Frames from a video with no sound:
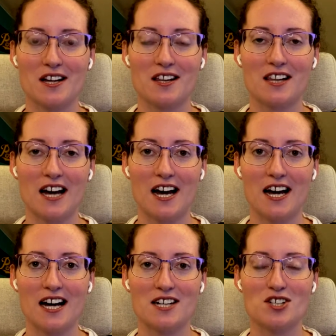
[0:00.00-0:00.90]
that
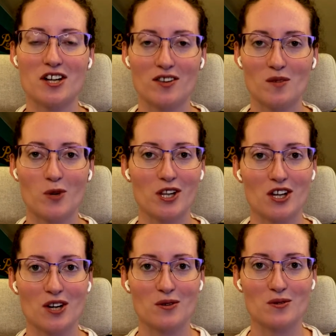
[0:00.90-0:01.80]
I shared them with
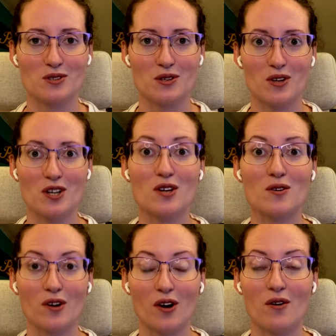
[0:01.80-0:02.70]
you so that you
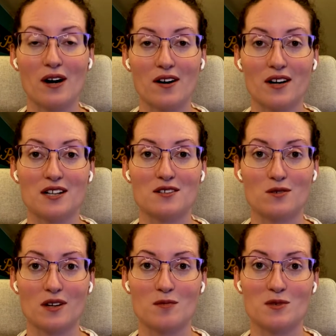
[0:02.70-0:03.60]
can go out and
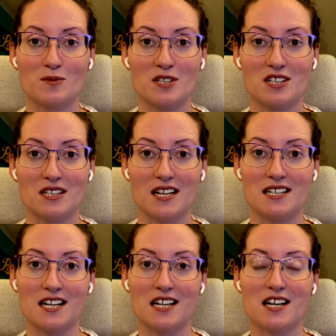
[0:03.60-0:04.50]
enjoy them as much as I
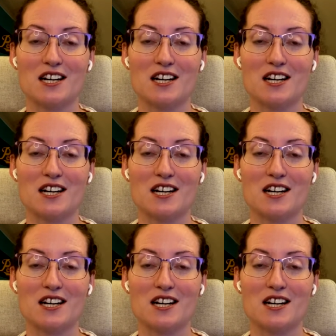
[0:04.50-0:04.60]
did.